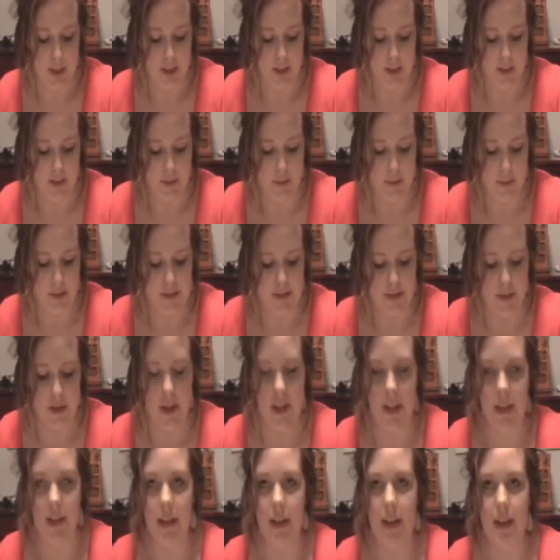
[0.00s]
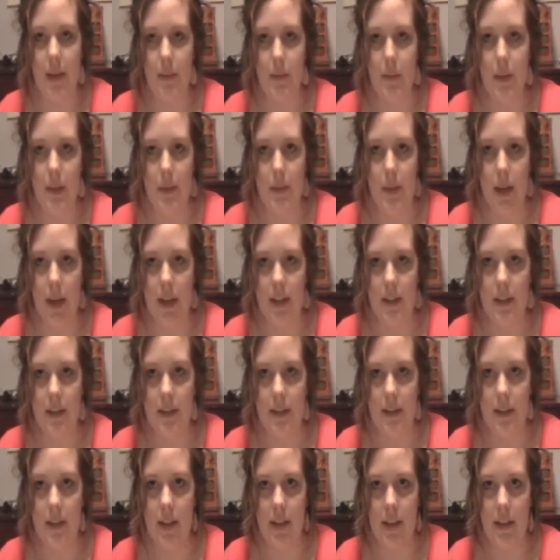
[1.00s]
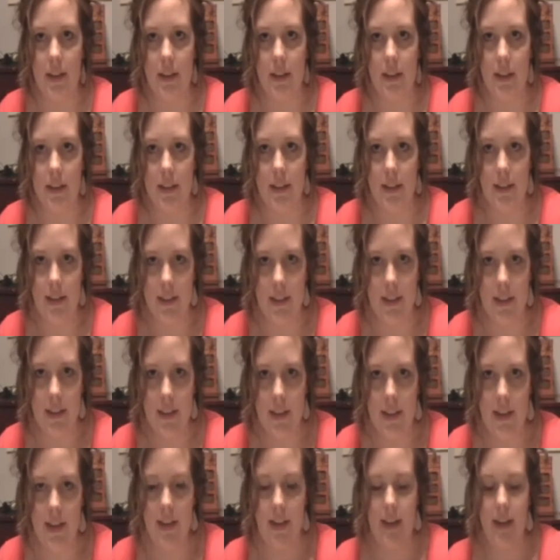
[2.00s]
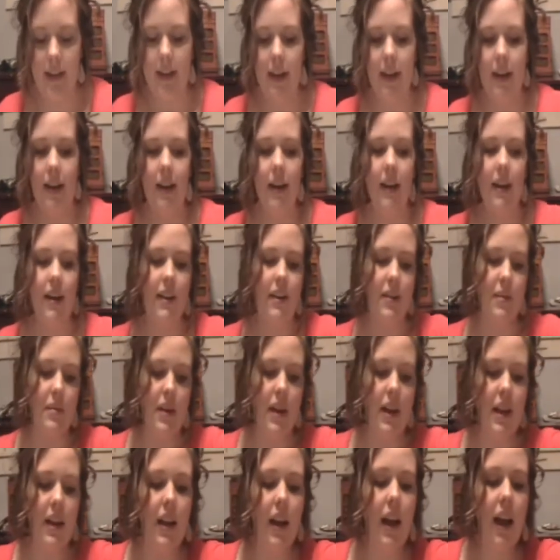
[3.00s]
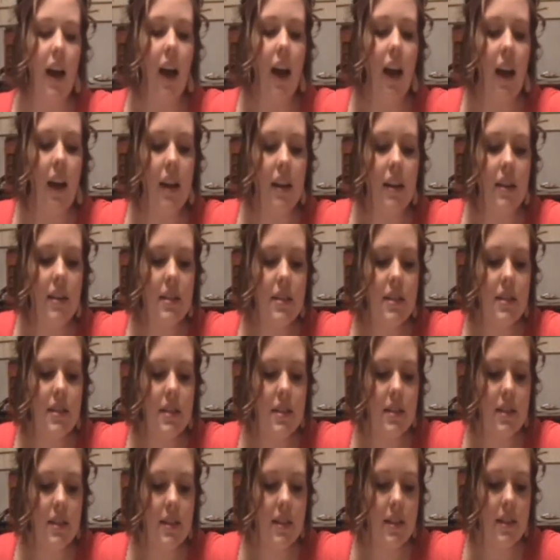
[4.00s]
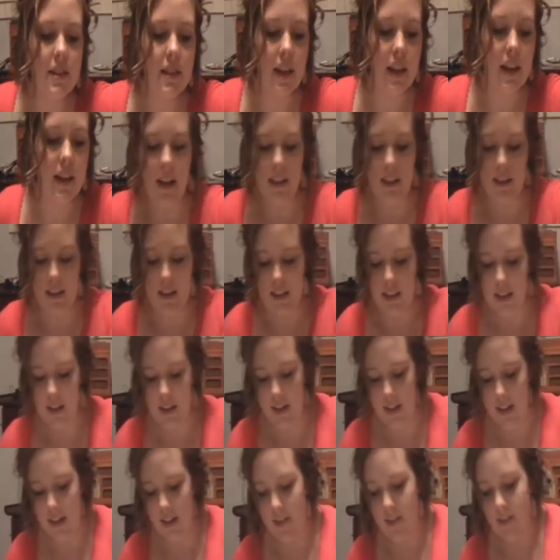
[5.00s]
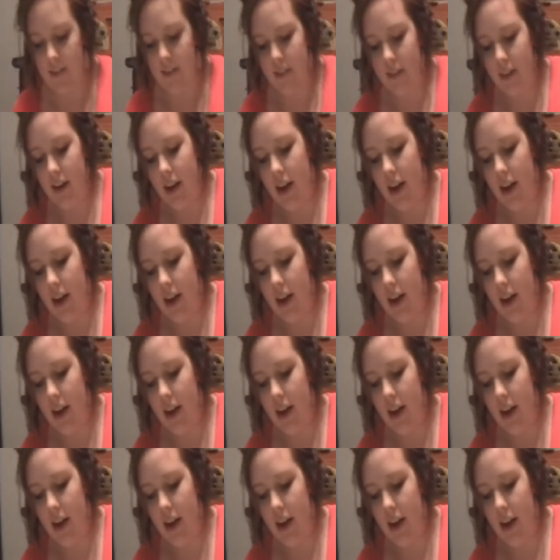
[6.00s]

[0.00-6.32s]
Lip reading: you call him? He's trying to, like, min-max his character. Oh my gosh. I think he